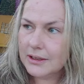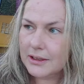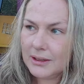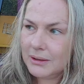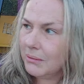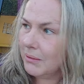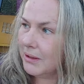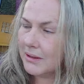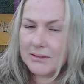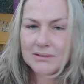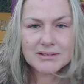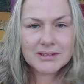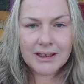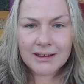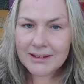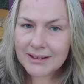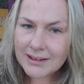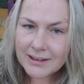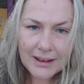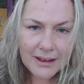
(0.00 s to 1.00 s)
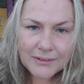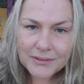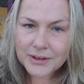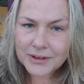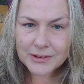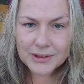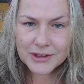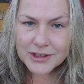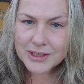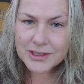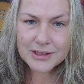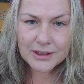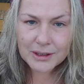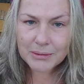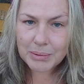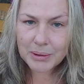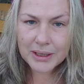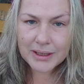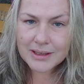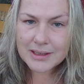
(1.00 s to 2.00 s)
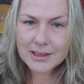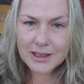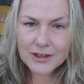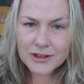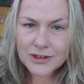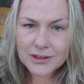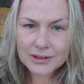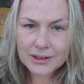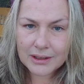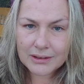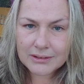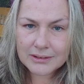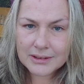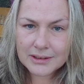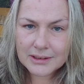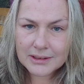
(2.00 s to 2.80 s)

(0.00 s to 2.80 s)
You know what? God love the Christians that are paying attention, though.